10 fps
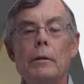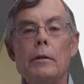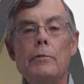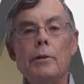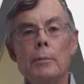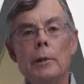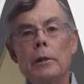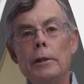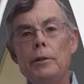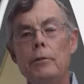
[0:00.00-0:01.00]
It's
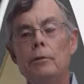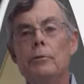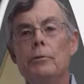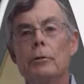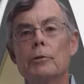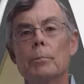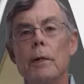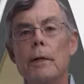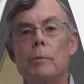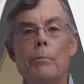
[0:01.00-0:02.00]
typically used to
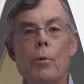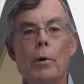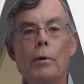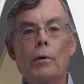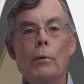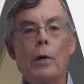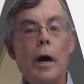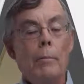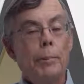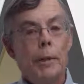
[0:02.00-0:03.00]
explain important or
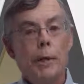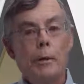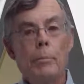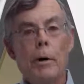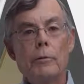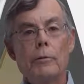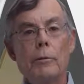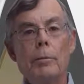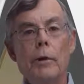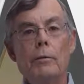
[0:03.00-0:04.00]
complicated parts of the
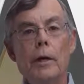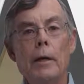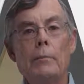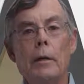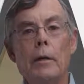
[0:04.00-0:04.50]
program.